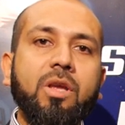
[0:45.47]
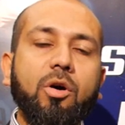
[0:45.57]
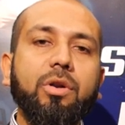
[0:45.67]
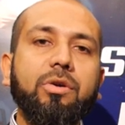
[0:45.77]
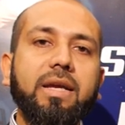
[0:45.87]

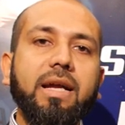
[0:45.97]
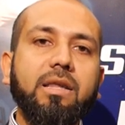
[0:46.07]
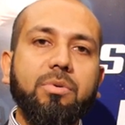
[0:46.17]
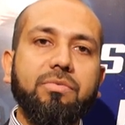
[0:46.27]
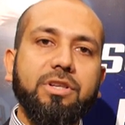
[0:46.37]
who are looking at
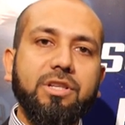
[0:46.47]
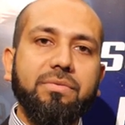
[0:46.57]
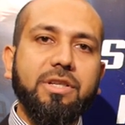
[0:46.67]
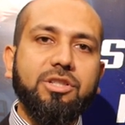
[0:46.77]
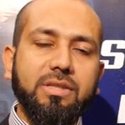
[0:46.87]
the
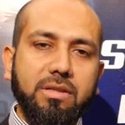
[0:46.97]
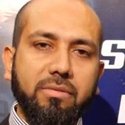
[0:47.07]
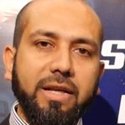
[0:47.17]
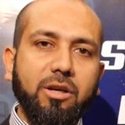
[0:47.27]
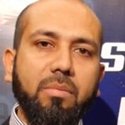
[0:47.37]
professional features in a
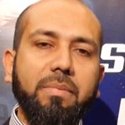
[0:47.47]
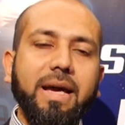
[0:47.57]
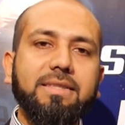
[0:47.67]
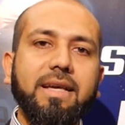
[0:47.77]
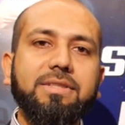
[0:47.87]
very
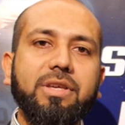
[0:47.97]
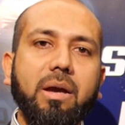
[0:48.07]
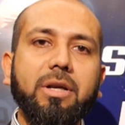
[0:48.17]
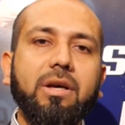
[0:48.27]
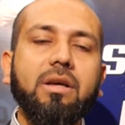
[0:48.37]
compact size
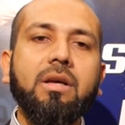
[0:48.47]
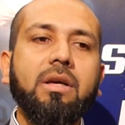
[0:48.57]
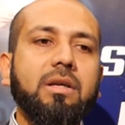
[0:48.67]
camera.